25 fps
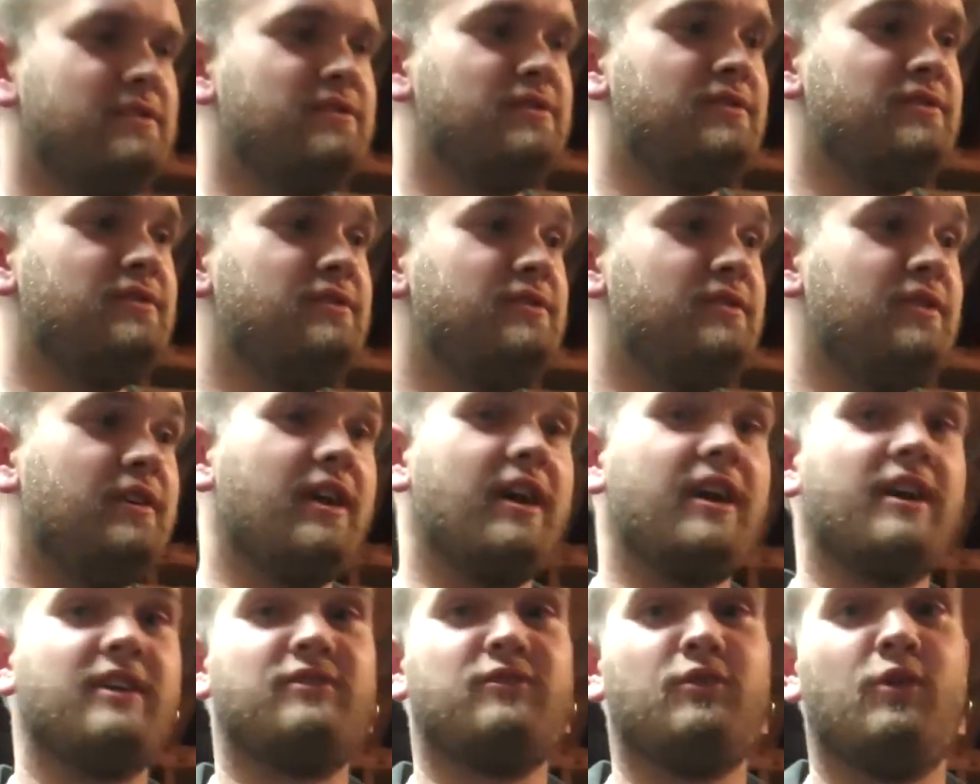is,
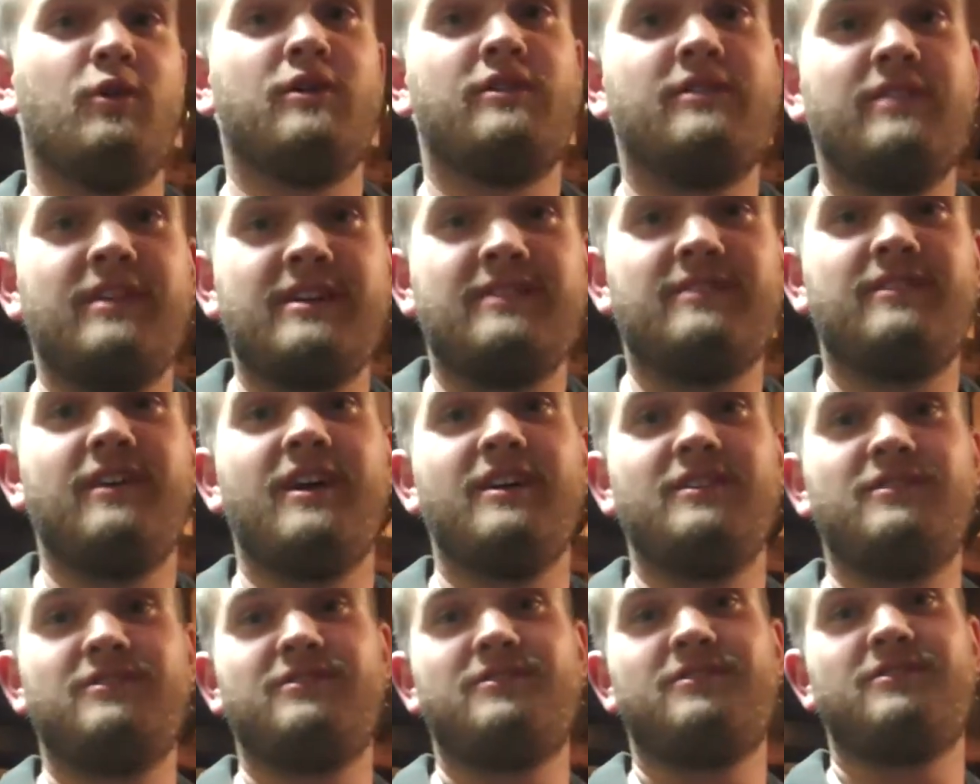you know, I could talk like
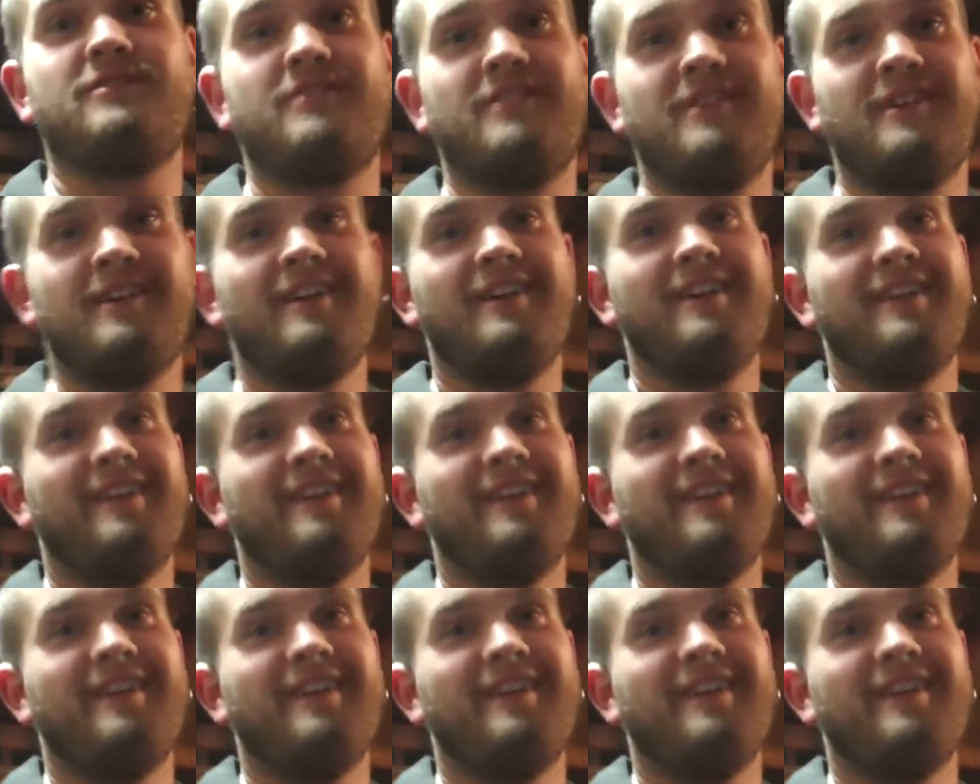this.